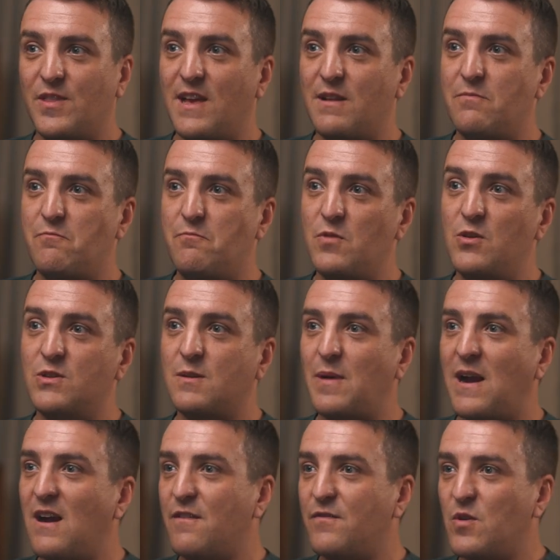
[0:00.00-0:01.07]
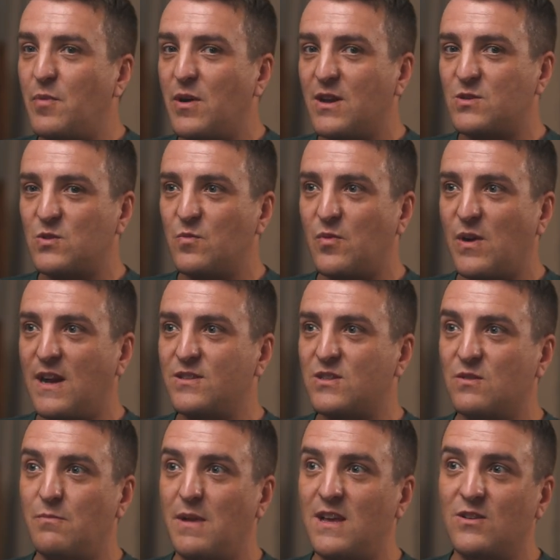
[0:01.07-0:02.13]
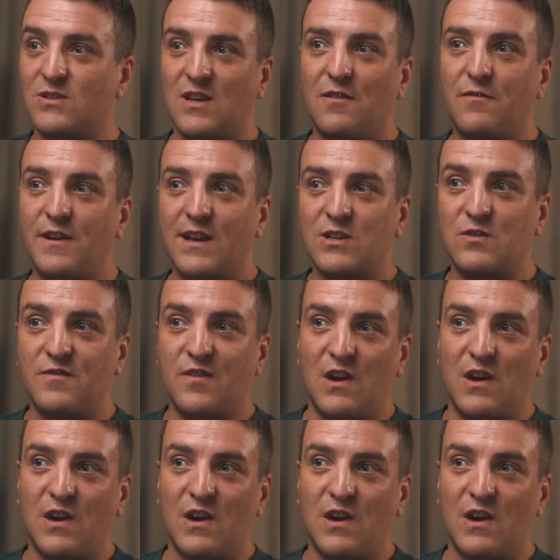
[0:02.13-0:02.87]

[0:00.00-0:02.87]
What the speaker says: but then use the power of your personal brand to make yourself an extra